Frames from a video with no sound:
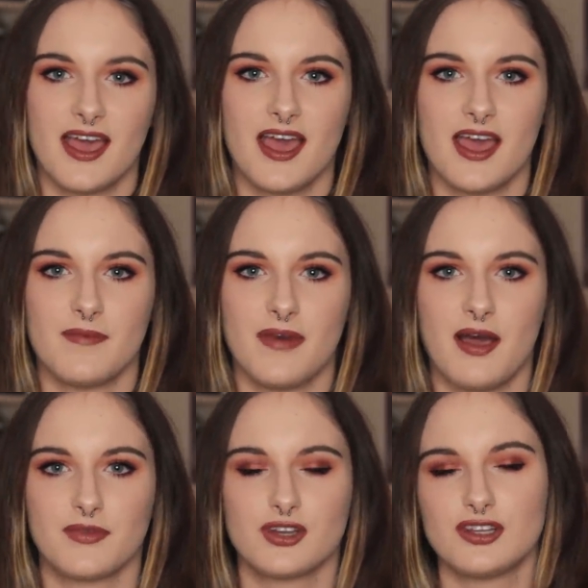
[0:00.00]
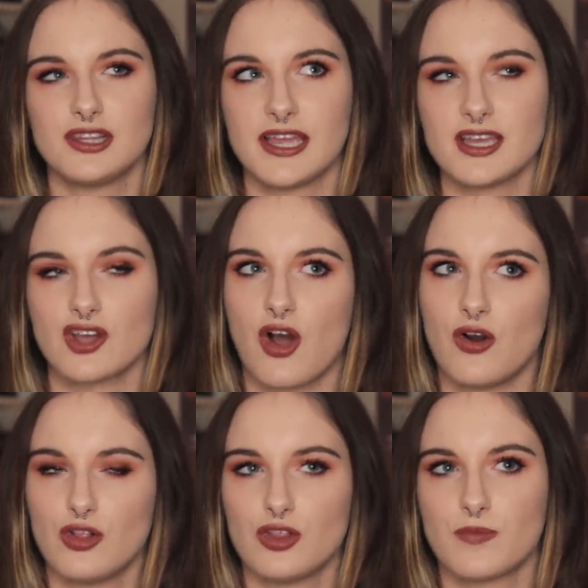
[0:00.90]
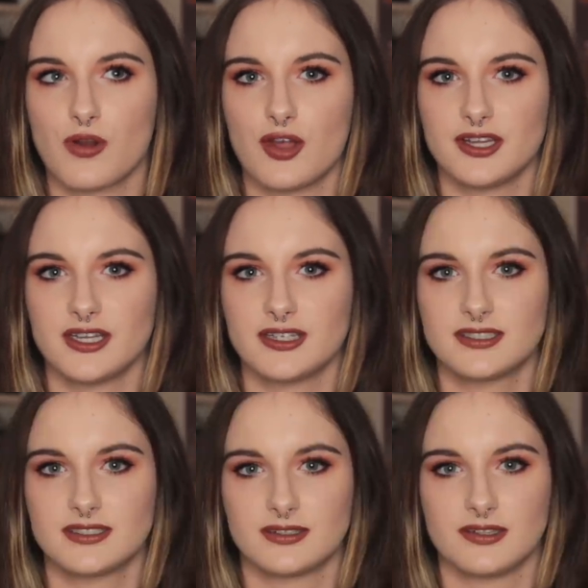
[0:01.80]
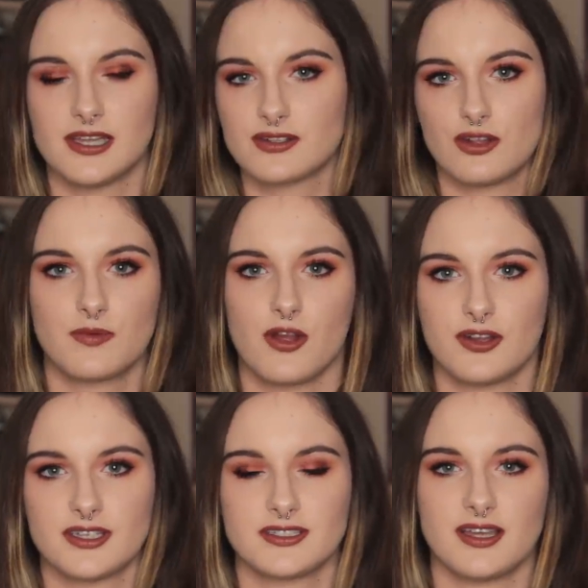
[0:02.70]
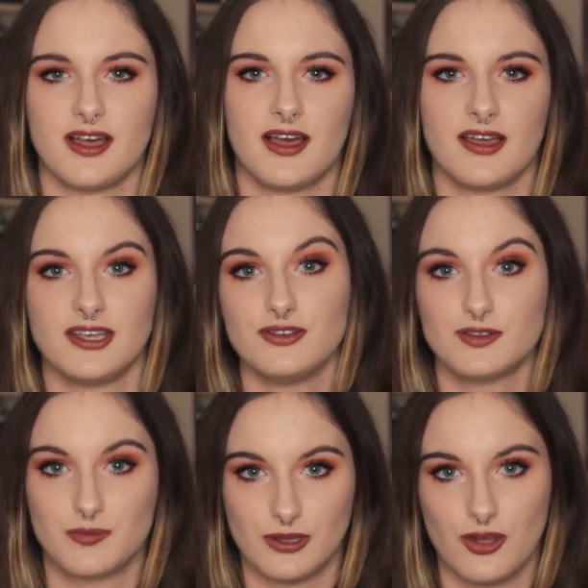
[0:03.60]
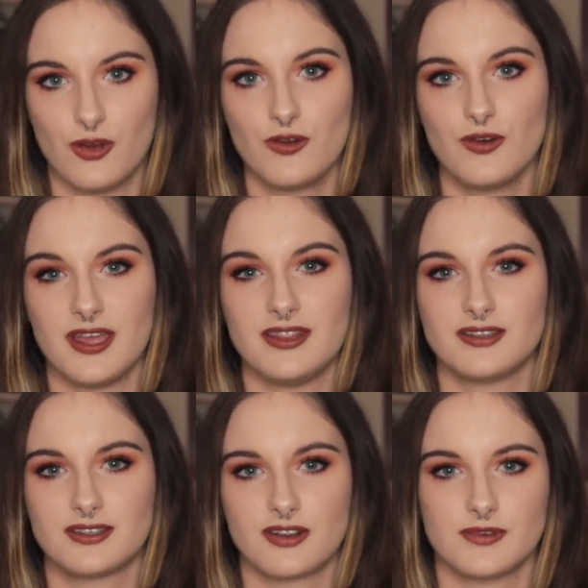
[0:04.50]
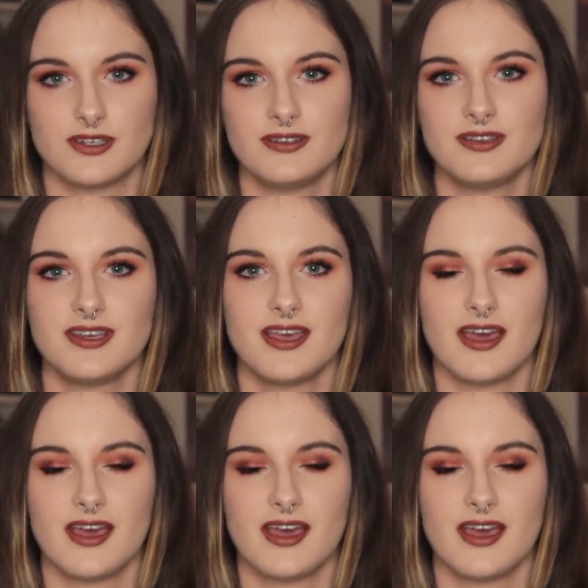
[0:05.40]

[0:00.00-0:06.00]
I'm gonna link all the products and list all the products I use below in the description,